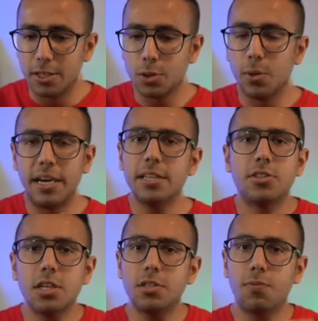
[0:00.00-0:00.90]
So it is
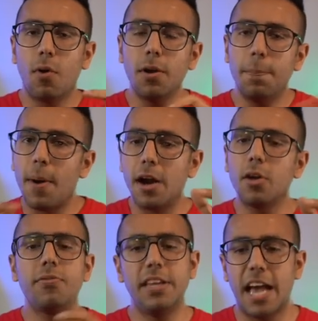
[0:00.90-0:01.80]
just for part
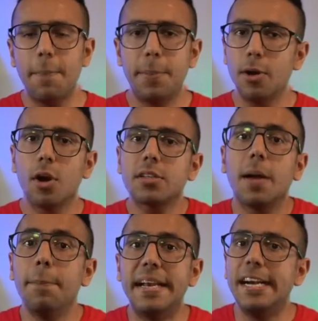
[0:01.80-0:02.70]
of the app, but not
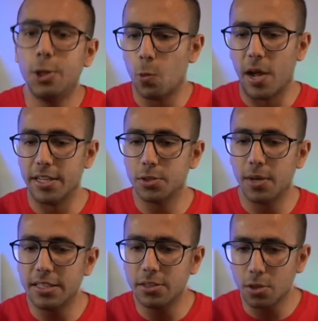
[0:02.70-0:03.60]
complete UI. So
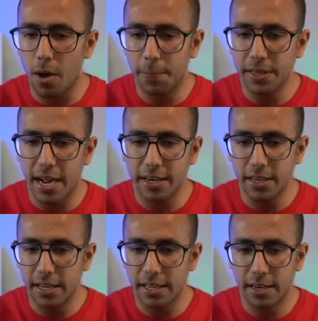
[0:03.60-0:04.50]
let's just copy that
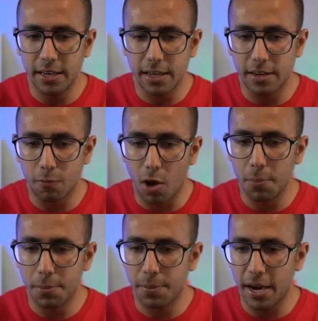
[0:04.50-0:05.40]
in uh,
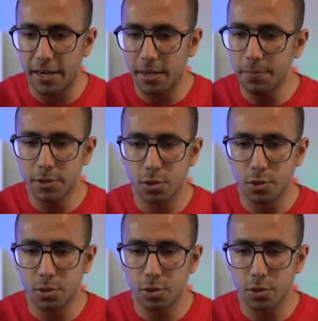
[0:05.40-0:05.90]
wallpaper item.